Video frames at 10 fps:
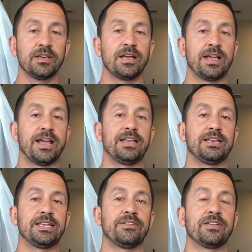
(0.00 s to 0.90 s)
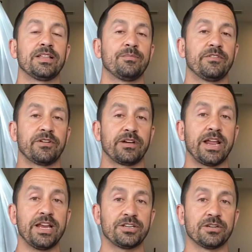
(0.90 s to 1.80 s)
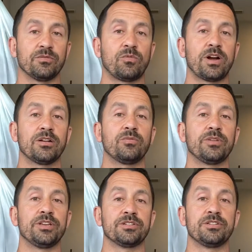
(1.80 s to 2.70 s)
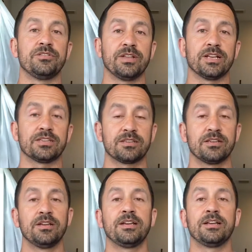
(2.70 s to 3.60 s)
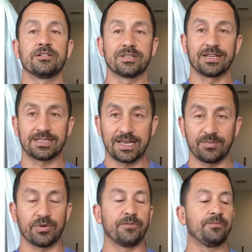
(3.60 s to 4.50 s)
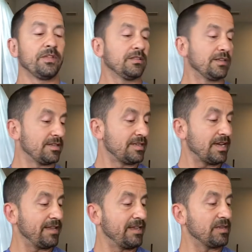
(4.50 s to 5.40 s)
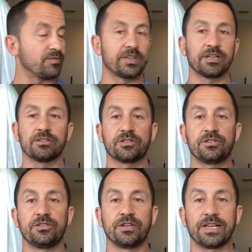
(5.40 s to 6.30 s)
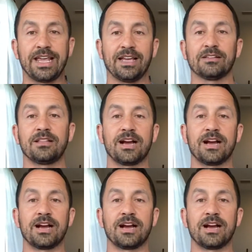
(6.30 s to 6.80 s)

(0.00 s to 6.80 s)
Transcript: and giving them a variation, why don't we just do this? Here's an example. Let's say this particular student can't lock